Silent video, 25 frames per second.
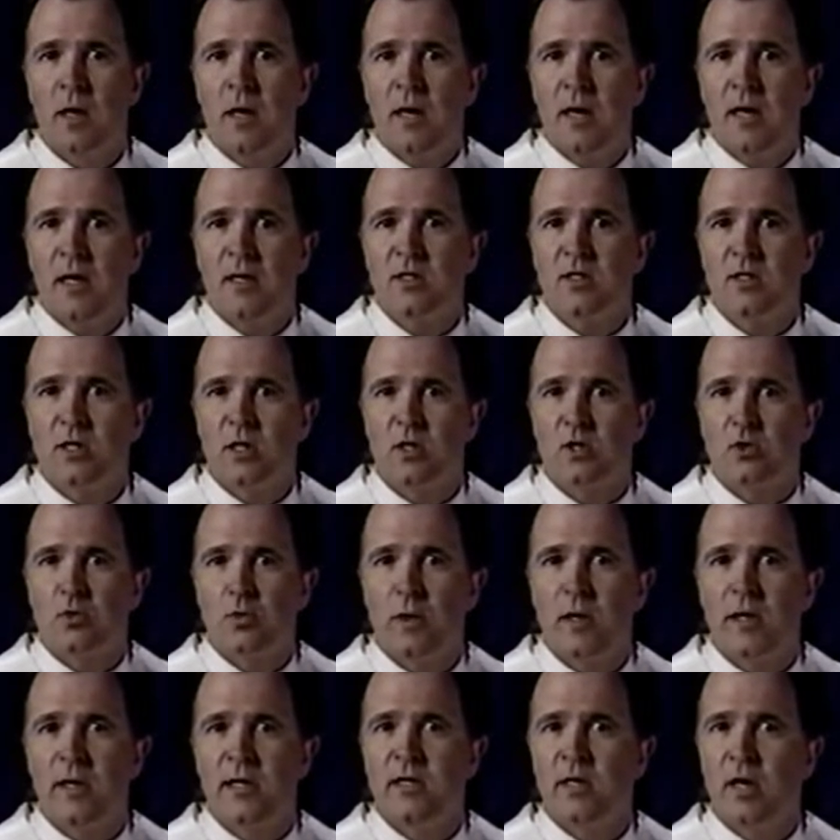Hence, there's
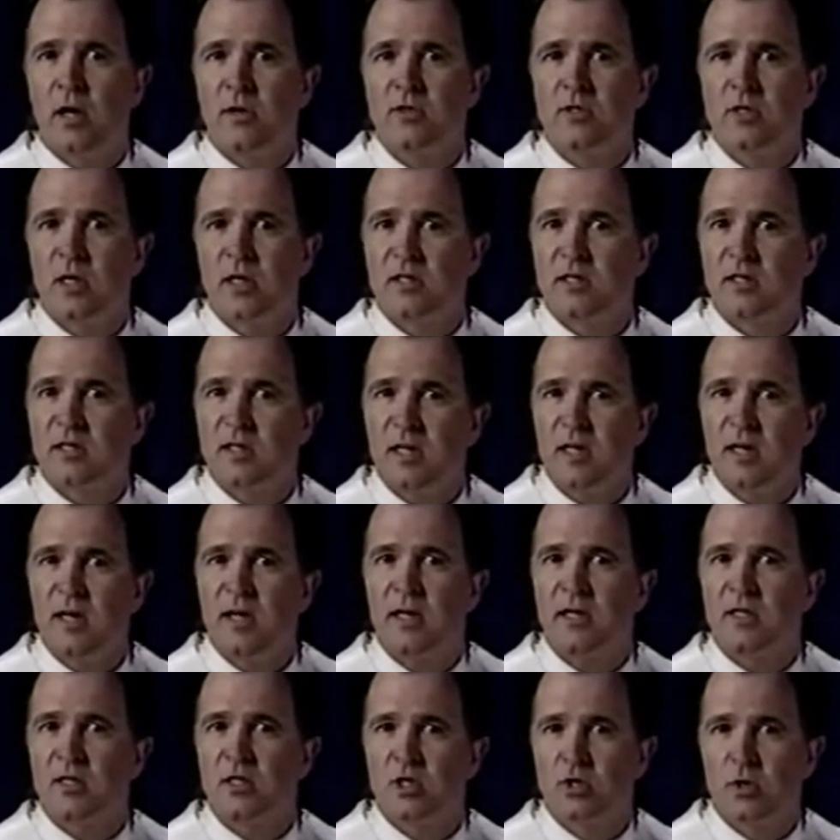really no such
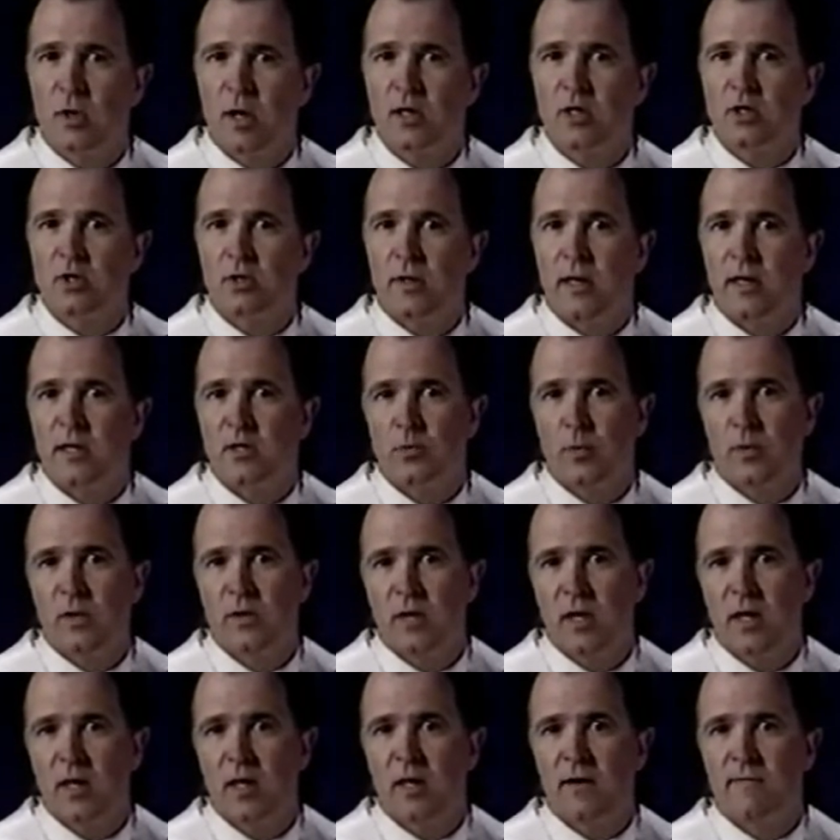thing as structure as we
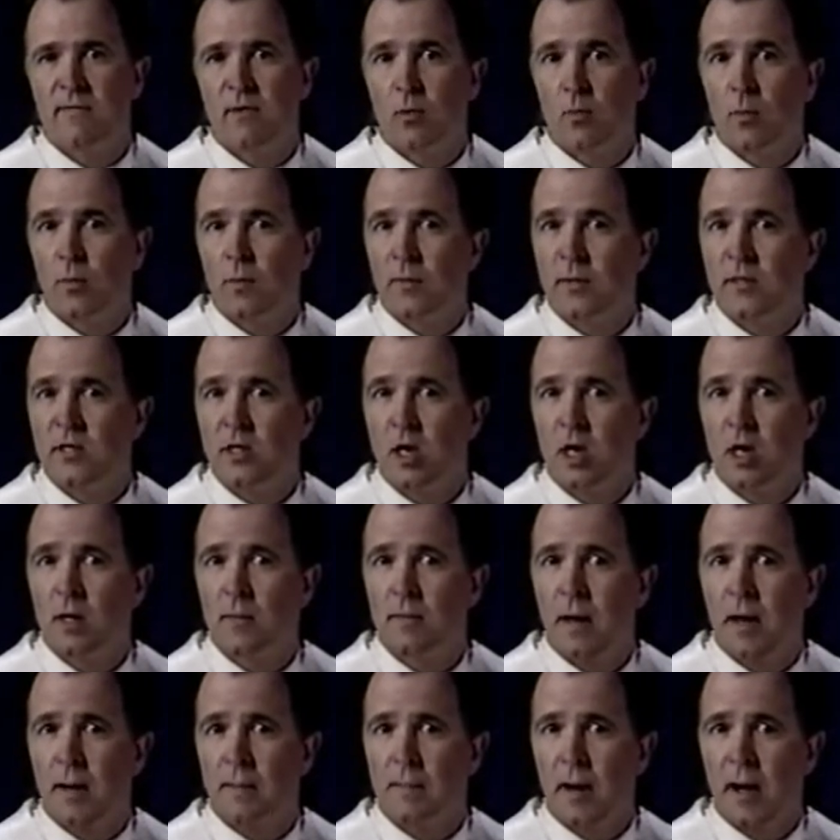think of it when we talk
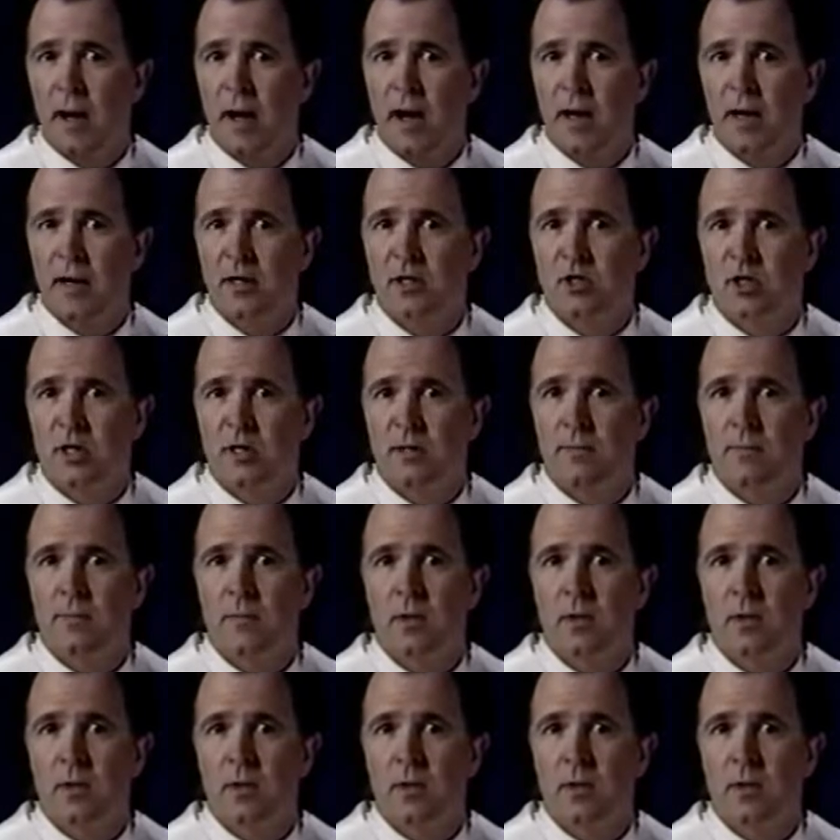about biology.